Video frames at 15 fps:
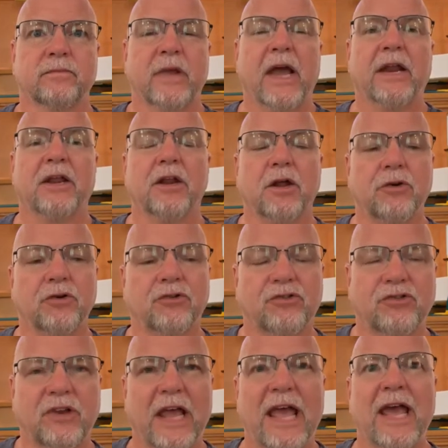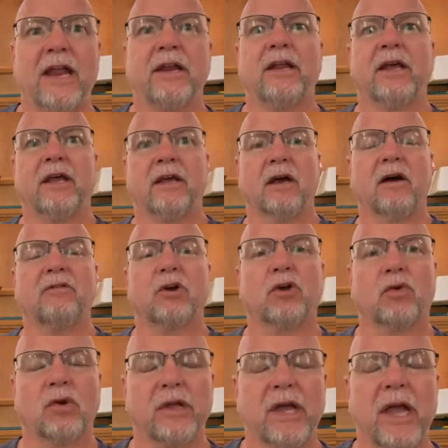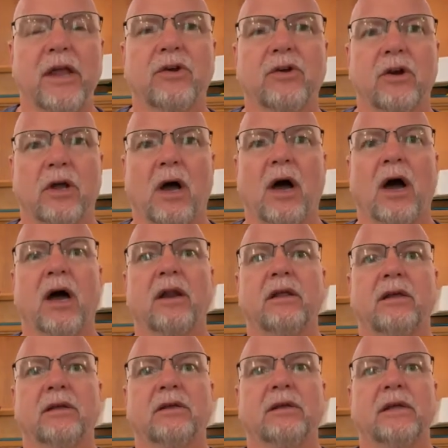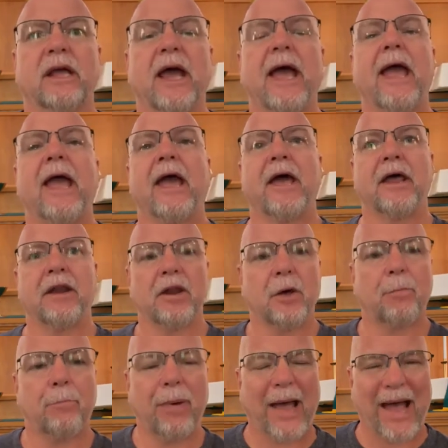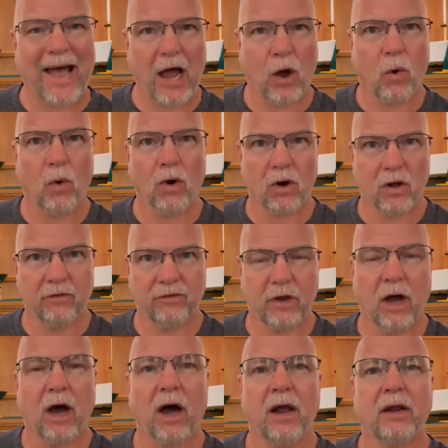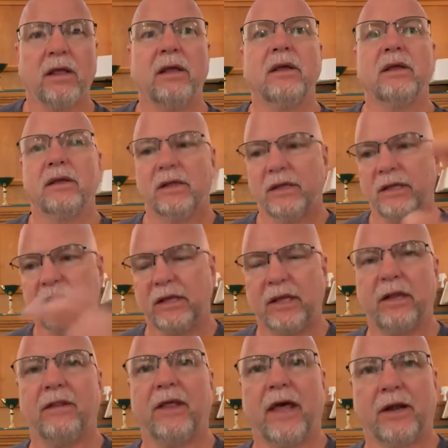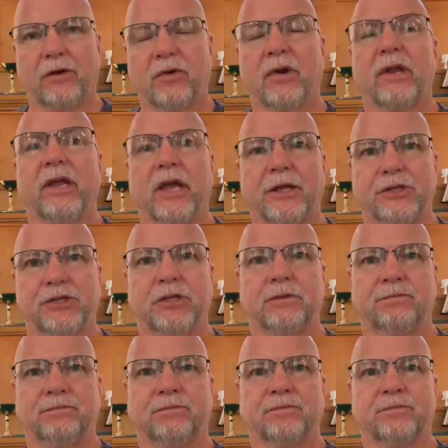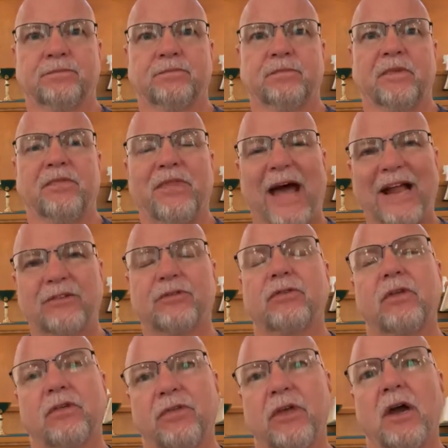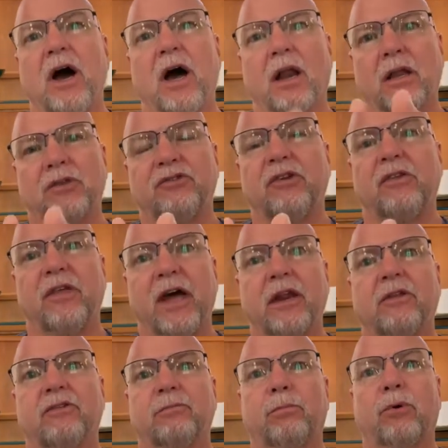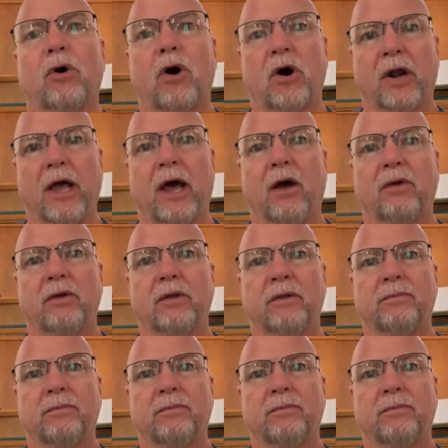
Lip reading: and an understanding of a creator God and a power of God in that creation. That's the theology that is brought out,